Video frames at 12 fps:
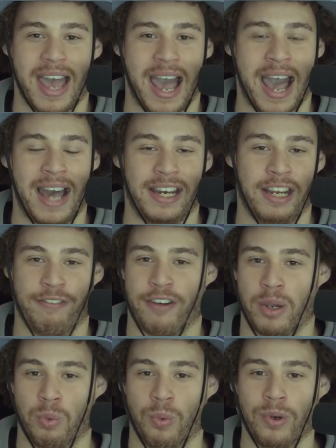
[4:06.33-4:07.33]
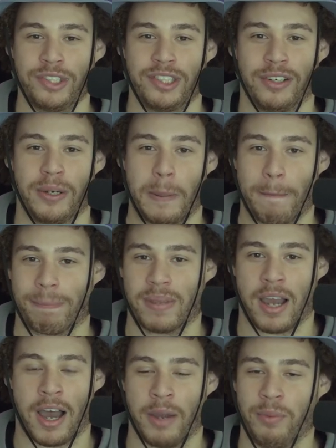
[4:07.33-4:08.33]
And if I wasn't,
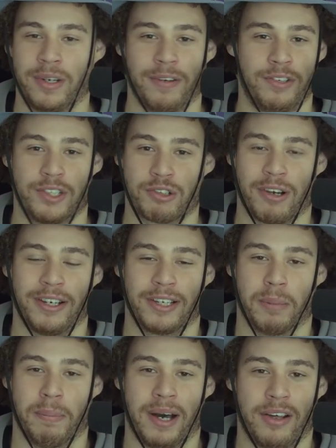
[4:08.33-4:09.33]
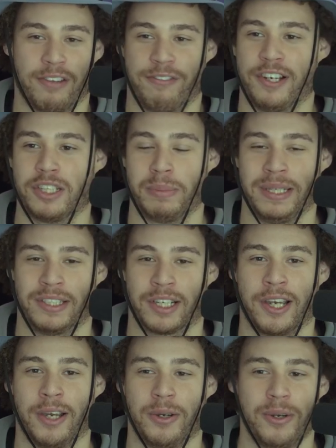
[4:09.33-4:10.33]
I would have just tried to compile the first piece of
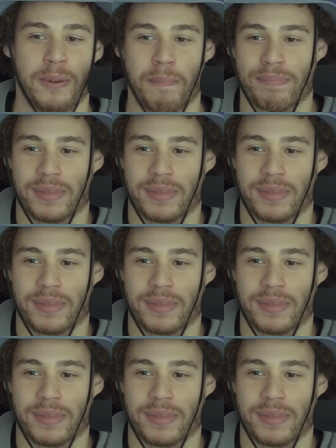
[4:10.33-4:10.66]
code.